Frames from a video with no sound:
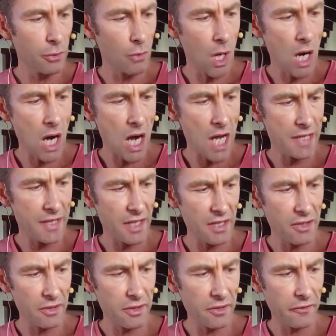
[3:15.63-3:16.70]
wise, I
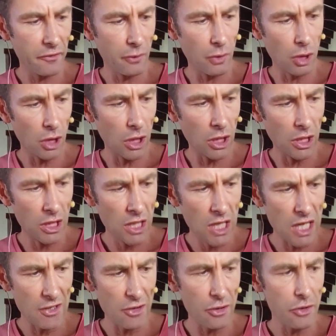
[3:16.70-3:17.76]

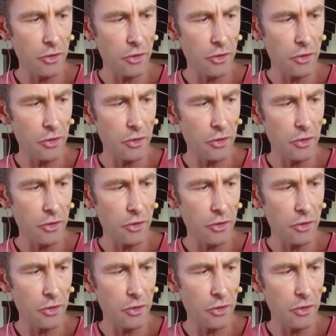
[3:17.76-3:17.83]
don't